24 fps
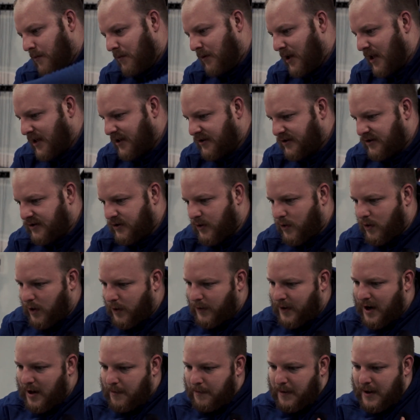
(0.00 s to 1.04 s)
I'm less
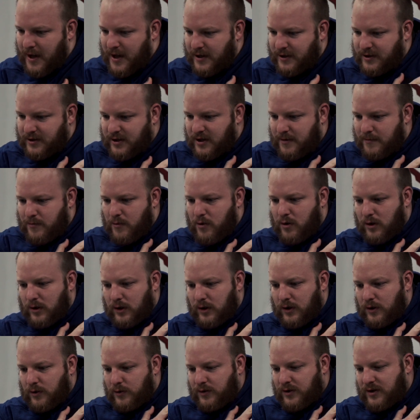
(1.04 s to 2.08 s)
sore when I bench, I'm more
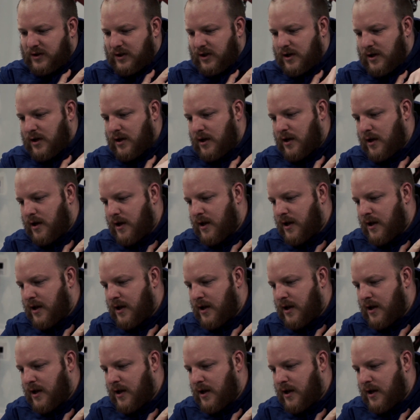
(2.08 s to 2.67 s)
loose.